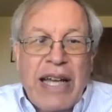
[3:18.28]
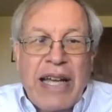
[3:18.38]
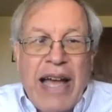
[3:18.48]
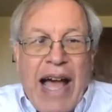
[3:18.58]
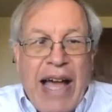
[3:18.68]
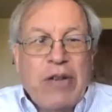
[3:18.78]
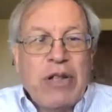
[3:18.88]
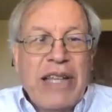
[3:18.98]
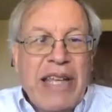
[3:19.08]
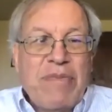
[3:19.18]
I
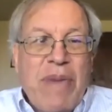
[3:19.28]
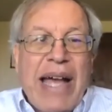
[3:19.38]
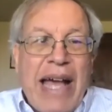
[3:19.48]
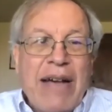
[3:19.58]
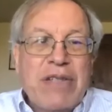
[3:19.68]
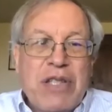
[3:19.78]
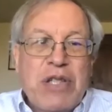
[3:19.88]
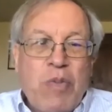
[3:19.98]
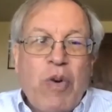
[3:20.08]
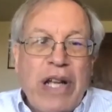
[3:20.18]
could leave my house
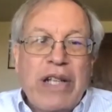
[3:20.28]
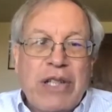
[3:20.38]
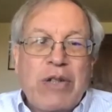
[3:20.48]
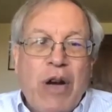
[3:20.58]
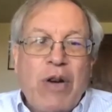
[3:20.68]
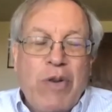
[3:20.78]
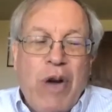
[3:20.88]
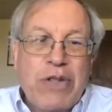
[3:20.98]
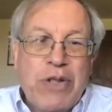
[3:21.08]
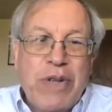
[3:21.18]
this morning to go
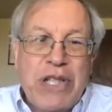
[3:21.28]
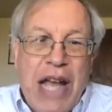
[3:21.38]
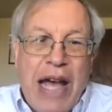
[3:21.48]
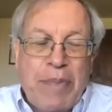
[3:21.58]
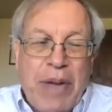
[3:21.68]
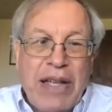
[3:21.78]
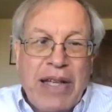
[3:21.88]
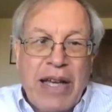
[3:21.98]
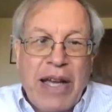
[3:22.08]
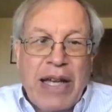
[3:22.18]
grocery shopping,
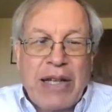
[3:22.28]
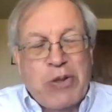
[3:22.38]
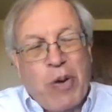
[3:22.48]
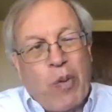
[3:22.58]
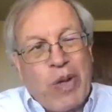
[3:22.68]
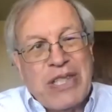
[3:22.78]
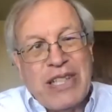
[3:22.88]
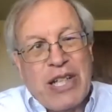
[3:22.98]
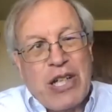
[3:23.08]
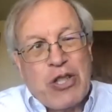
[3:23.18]
so it
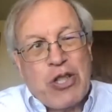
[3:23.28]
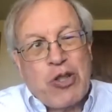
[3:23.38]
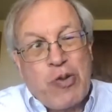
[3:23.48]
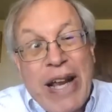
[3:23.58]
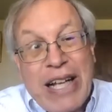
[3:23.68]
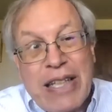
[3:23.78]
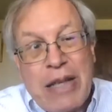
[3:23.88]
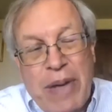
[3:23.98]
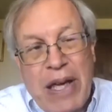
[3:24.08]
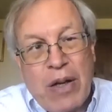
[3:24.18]
wasn't strictly
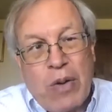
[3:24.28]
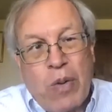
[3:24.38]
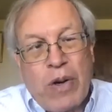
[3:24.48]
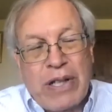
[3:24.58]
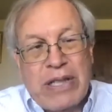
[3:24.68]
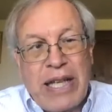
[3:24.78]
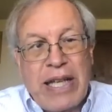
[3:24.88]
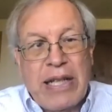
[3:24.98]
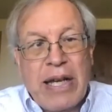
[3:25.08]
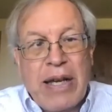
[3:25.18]
being
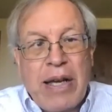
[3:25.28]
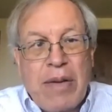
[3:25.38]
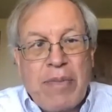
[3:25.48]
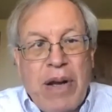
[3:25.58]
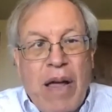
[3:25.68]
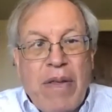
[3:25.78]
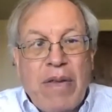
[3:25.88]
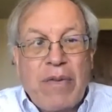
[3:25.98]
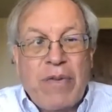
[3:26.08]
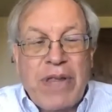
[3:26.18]
quarantined, but other
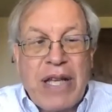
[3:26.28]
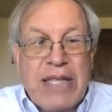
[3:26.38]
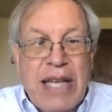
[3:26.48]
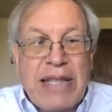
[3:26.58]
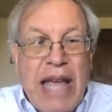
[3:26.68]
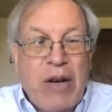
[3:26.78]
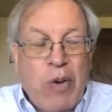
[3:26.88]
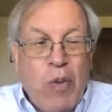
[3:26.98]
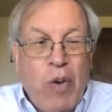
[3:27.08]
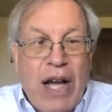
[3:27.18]
than for things like that or
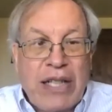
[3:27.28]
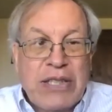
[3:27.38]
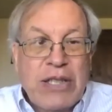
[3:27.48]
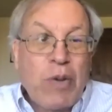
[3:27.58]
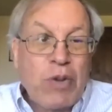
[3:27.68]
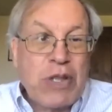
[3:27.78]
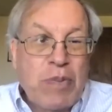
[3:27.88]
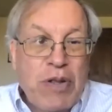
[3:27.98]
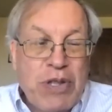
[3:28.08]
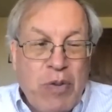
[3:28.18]
walks, we're
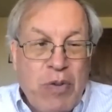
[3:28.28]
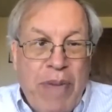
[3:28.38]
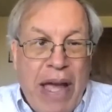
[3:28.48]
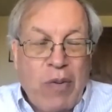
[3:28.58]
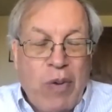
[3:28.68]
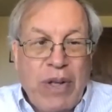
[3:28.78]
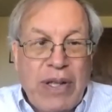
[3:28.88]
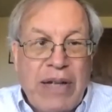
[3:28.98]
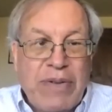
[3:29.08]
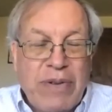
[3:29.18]
supposed to remain where we live.